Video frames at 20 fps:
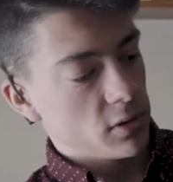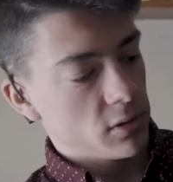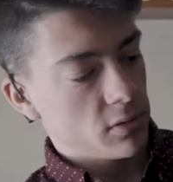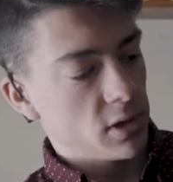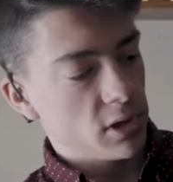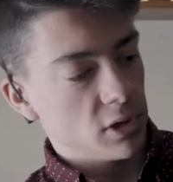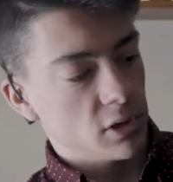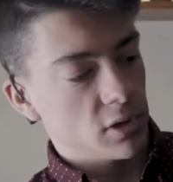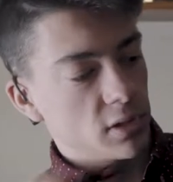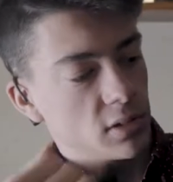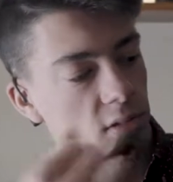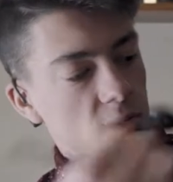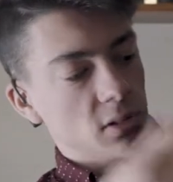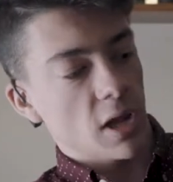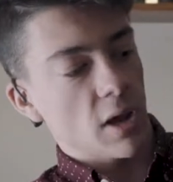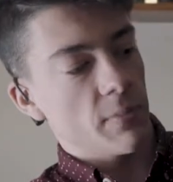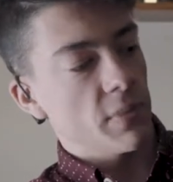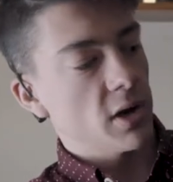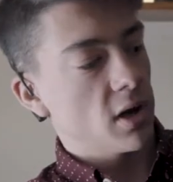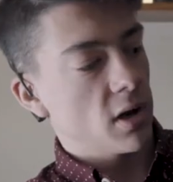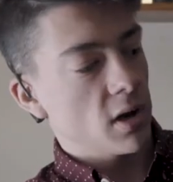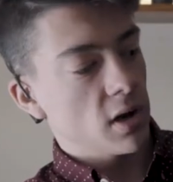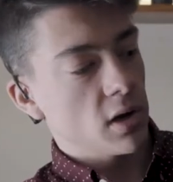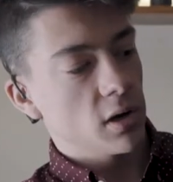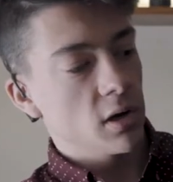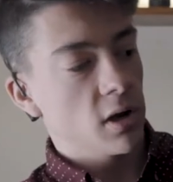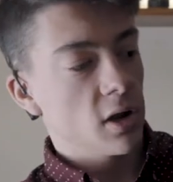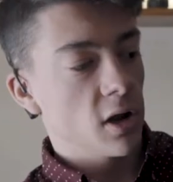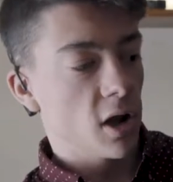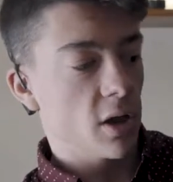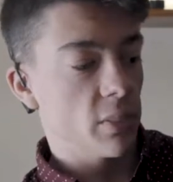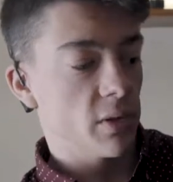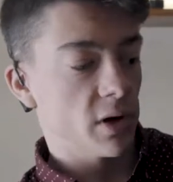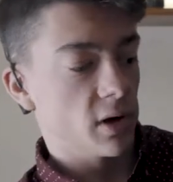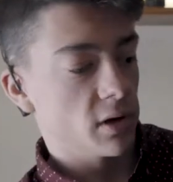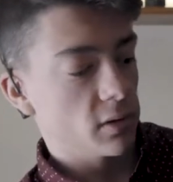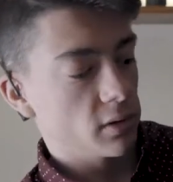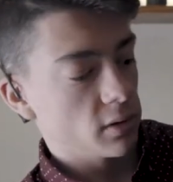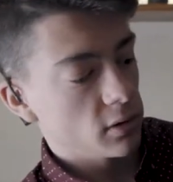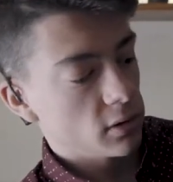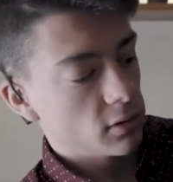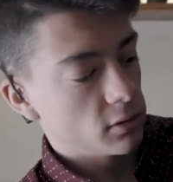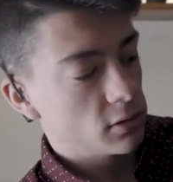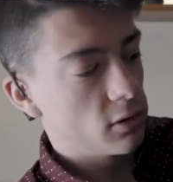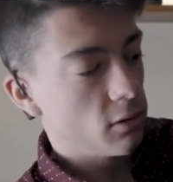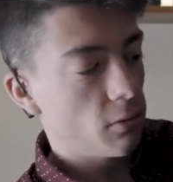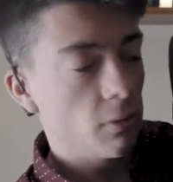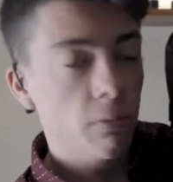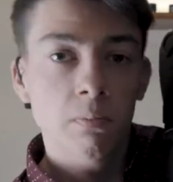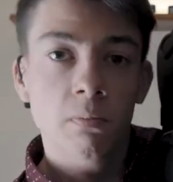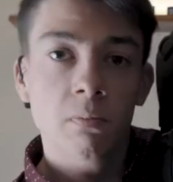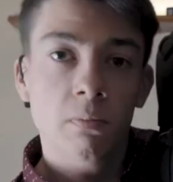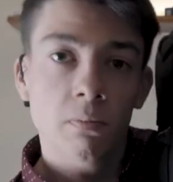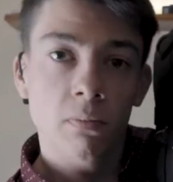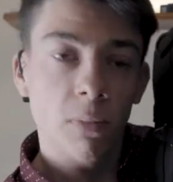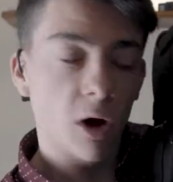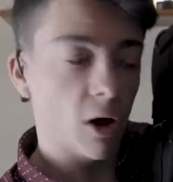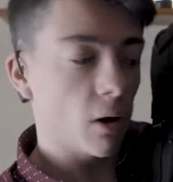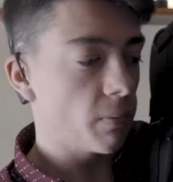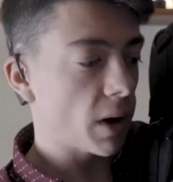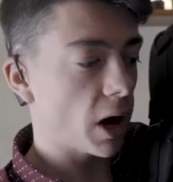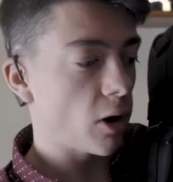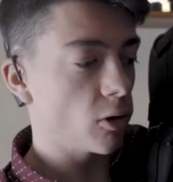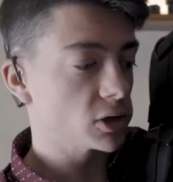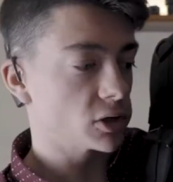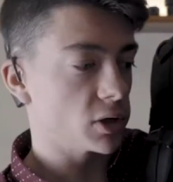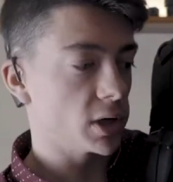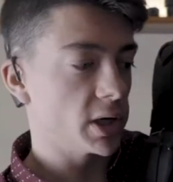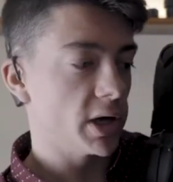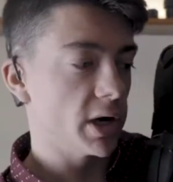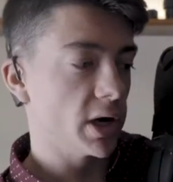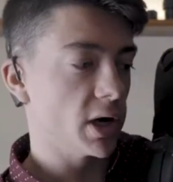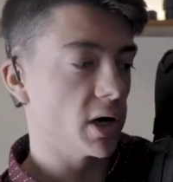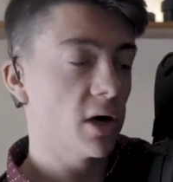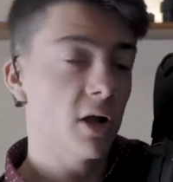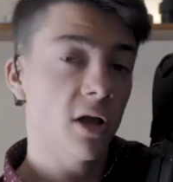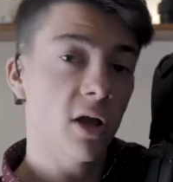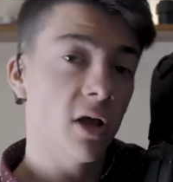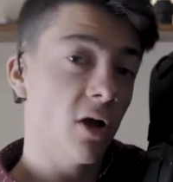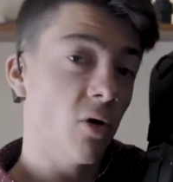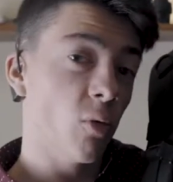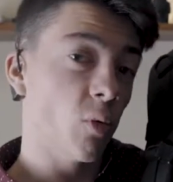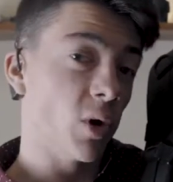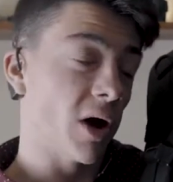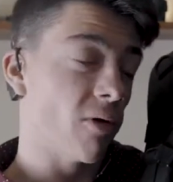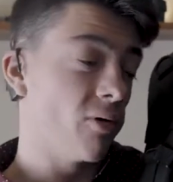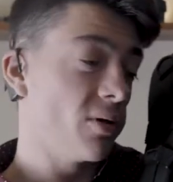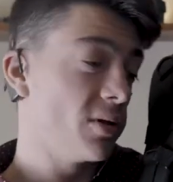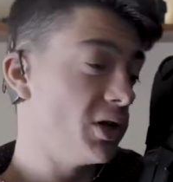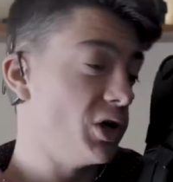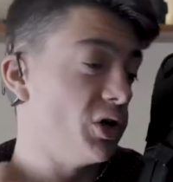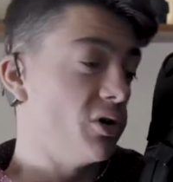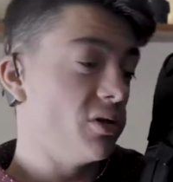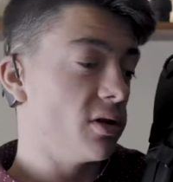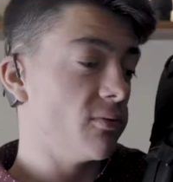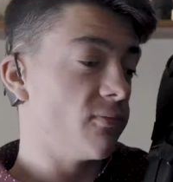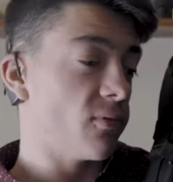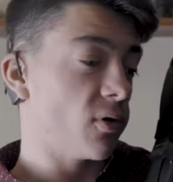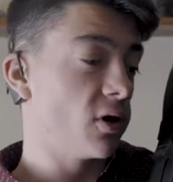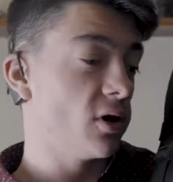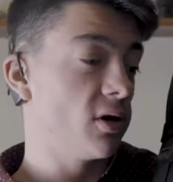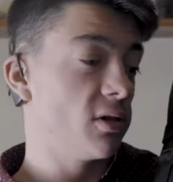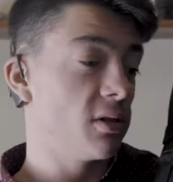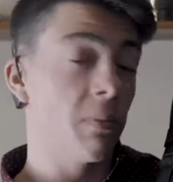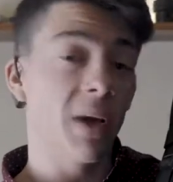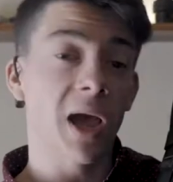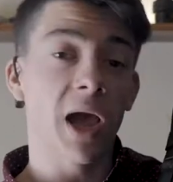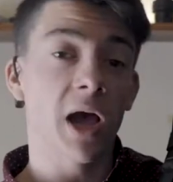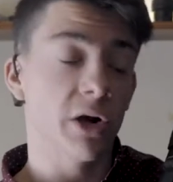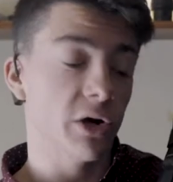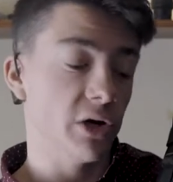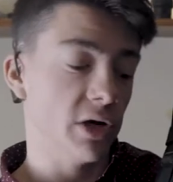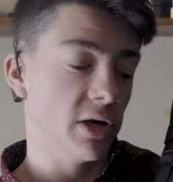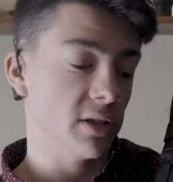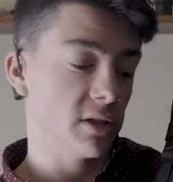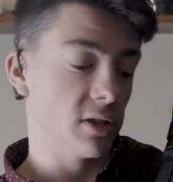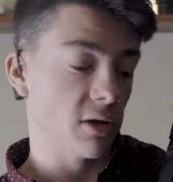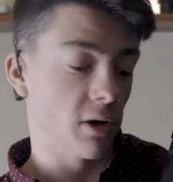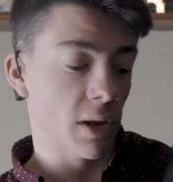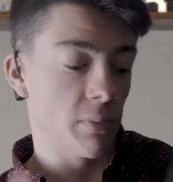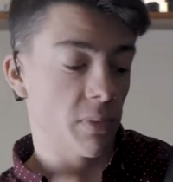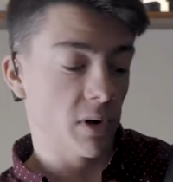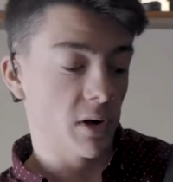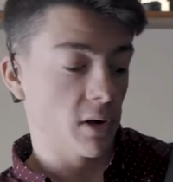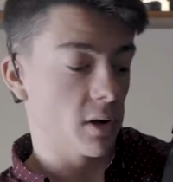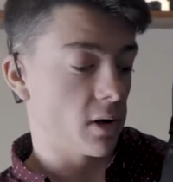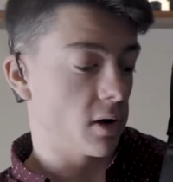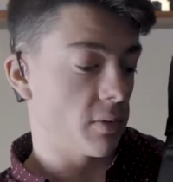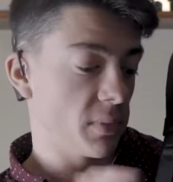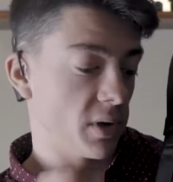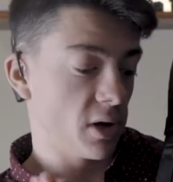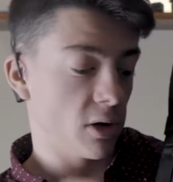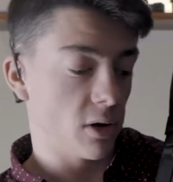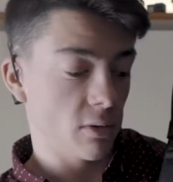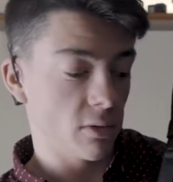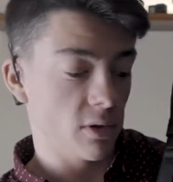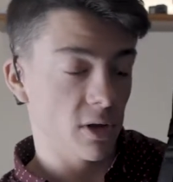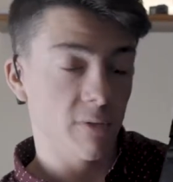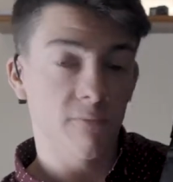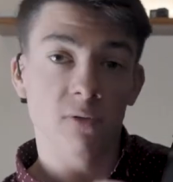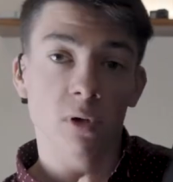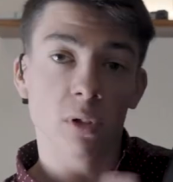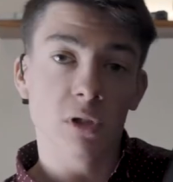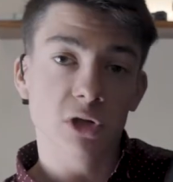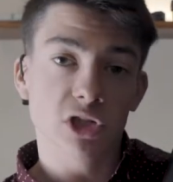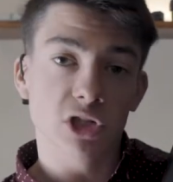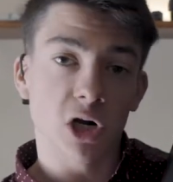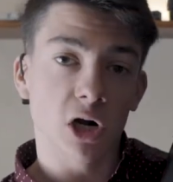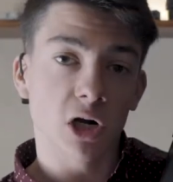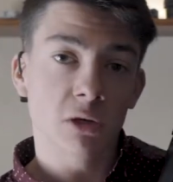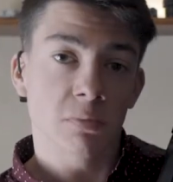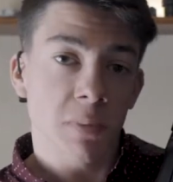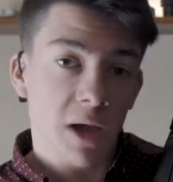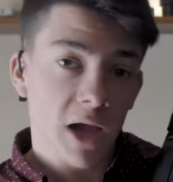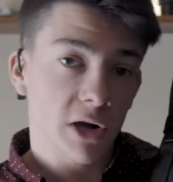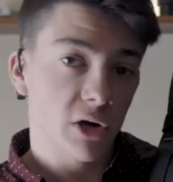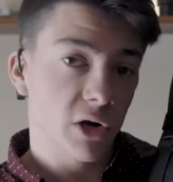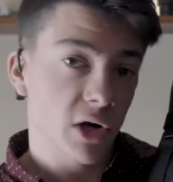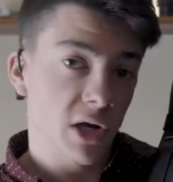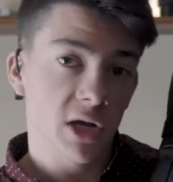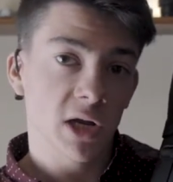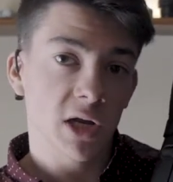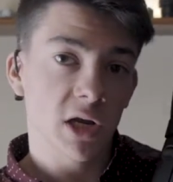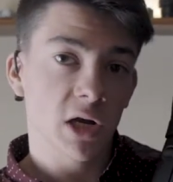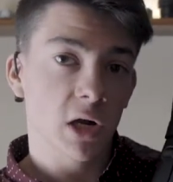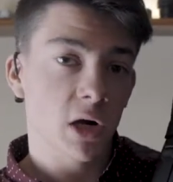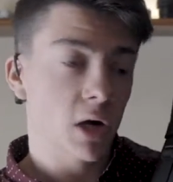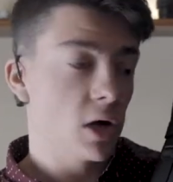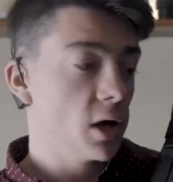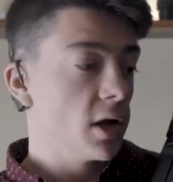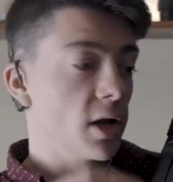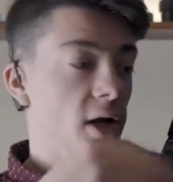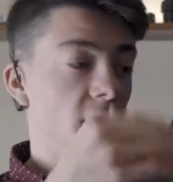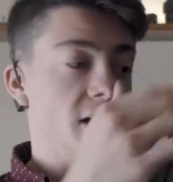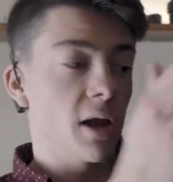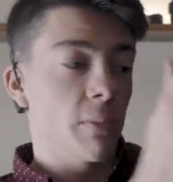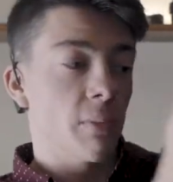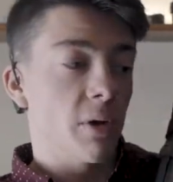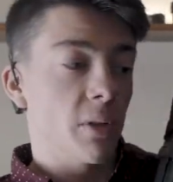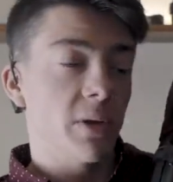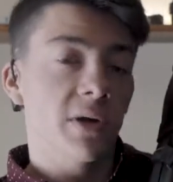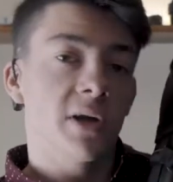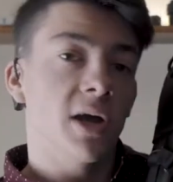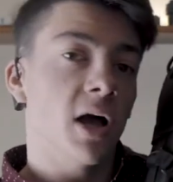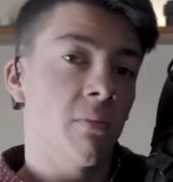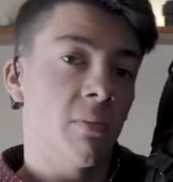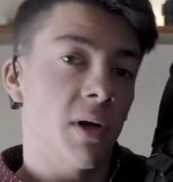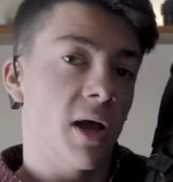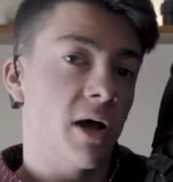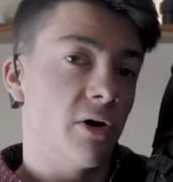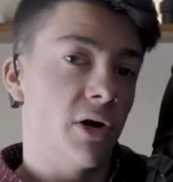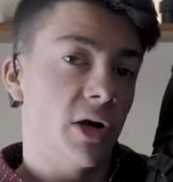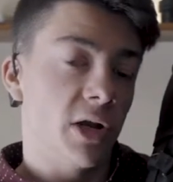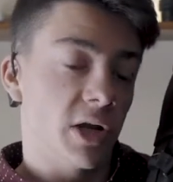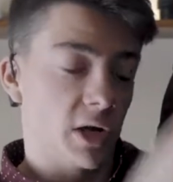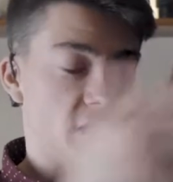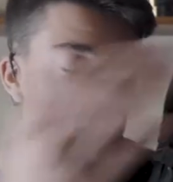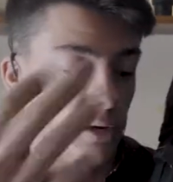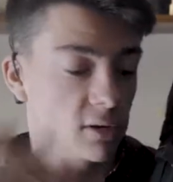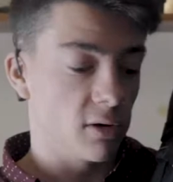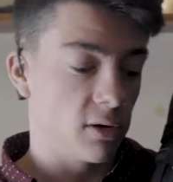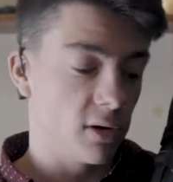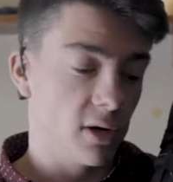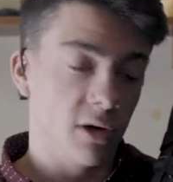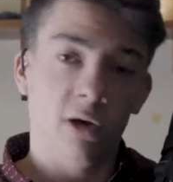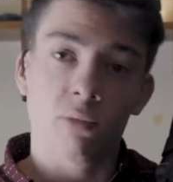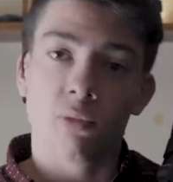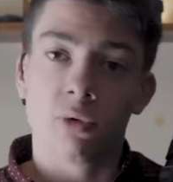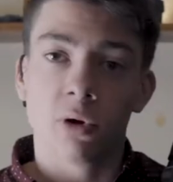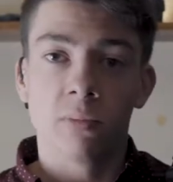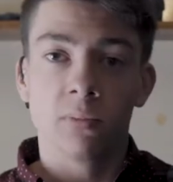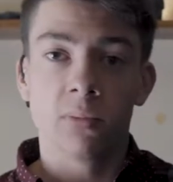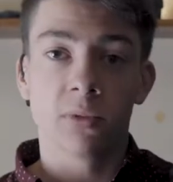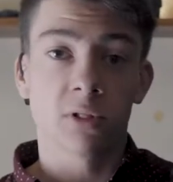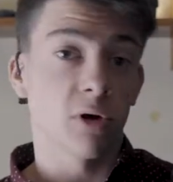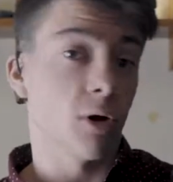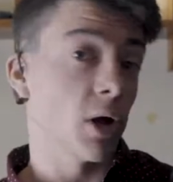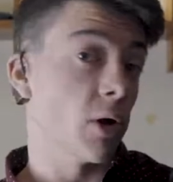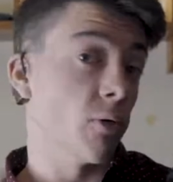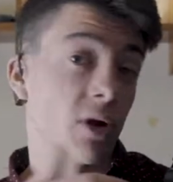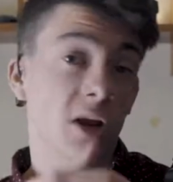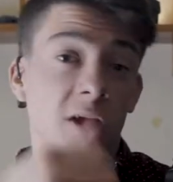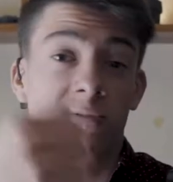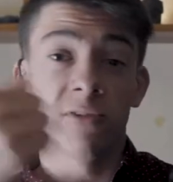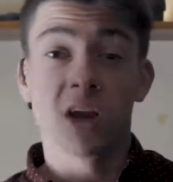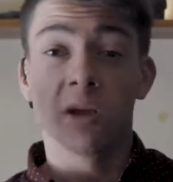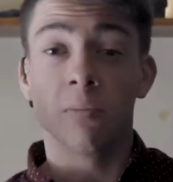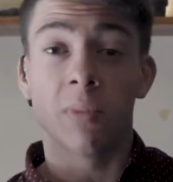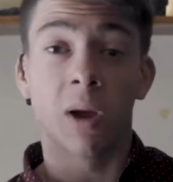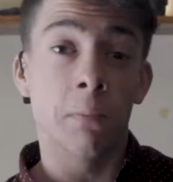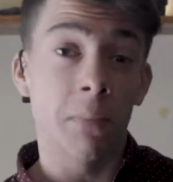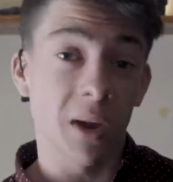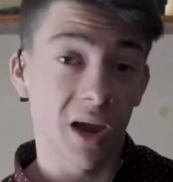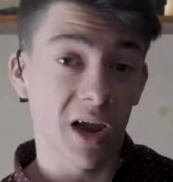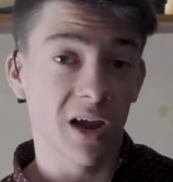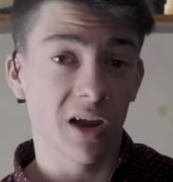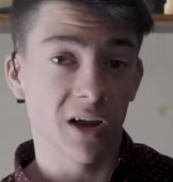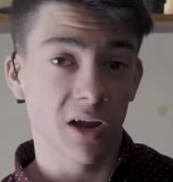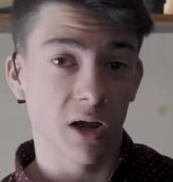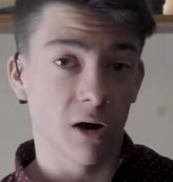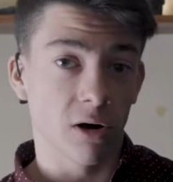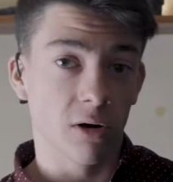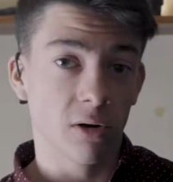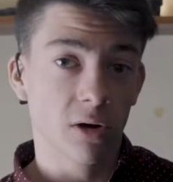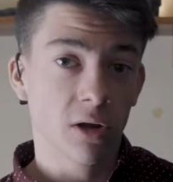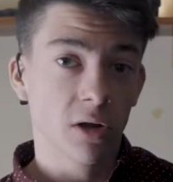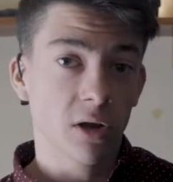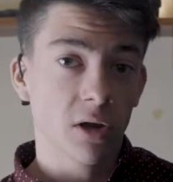that you can snap it on, and there are little two small pouch right here. What I would use it for is the battery. So I put a like fully charged battery here, and I put the dead battery here so I wouldn't have to take my bag out